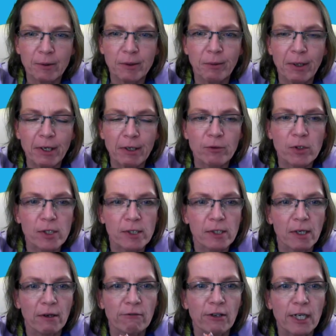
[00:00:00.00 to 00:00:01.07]
And when I
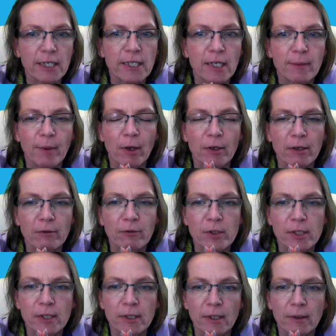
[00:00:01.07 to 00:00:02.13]
was writing about
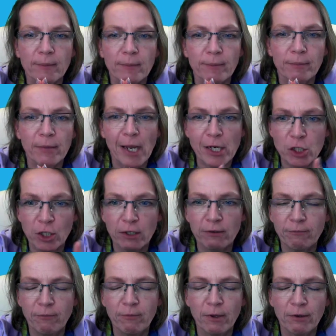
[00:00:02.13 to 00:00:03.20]
it, I was
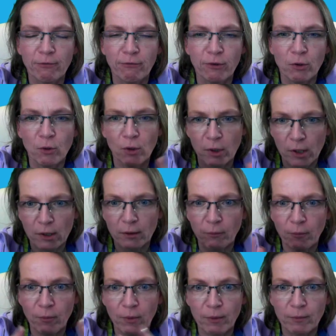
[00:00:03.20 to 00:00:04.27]
actually
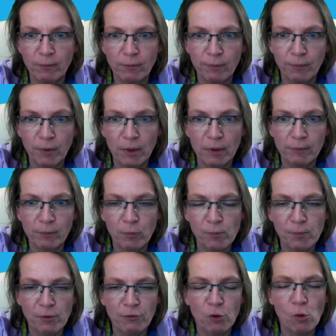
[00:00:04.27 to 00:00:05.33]
viewing a
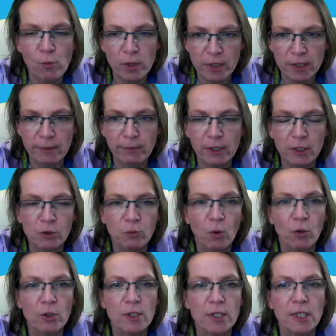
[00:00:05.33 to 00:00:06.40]
performance
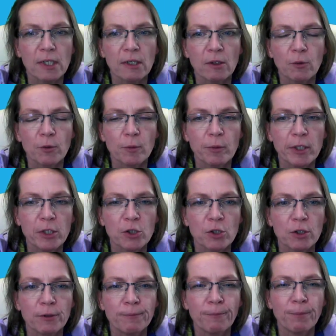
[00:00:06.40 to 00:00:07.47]
similar to what you see here on the
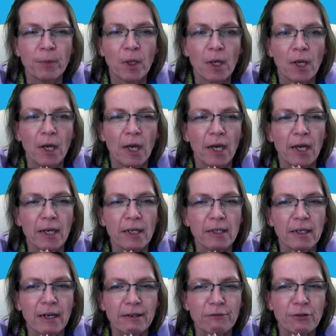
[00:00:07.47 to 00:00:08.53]
picture,
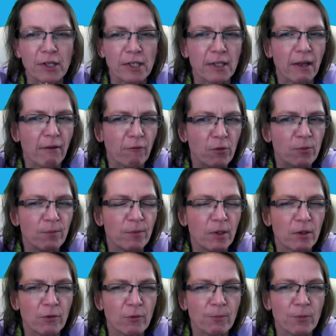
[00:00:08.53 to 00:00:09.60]
and I felt
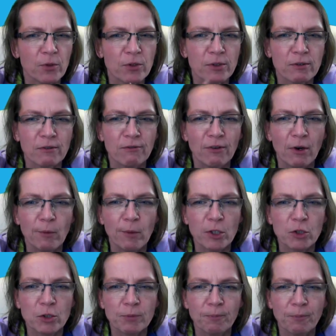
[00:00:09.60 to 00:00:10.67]
that was
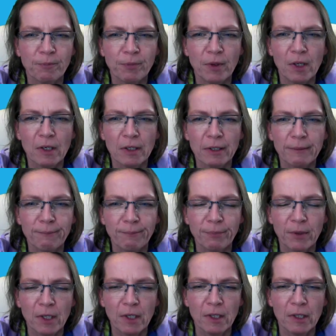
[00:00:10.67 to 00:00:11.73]
very much
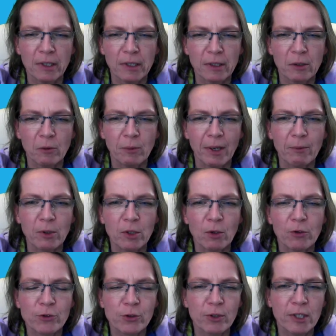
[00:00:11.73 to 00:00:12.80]
the way
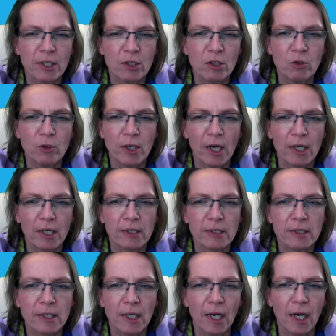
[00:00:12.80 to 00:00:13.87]
what you also need to do in
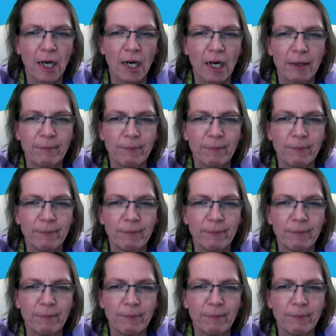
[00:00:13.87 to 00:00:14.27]
Atlas.